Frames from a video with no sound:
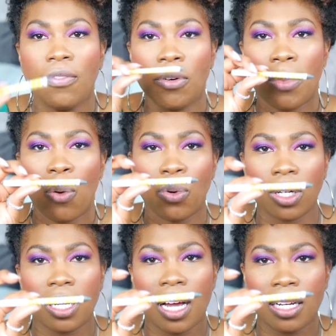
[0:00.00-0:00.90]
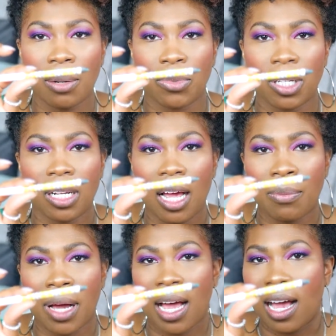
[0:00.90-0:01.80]
For my waterline, I'm gonna line
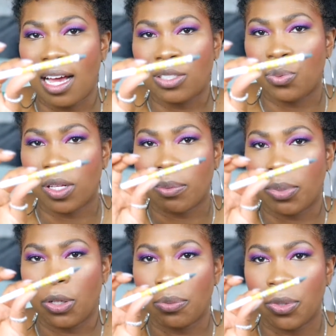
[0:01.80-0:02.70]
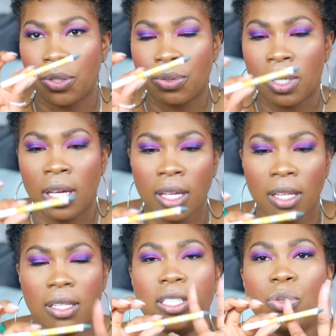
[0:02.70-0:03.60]
my eyes with Blue Moon.
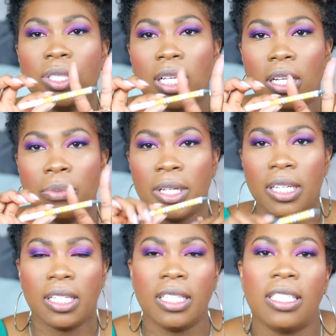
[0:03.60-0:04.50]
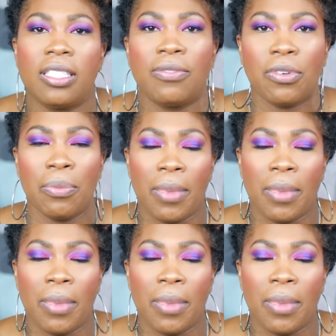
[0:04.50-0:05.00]
This was a limited edition from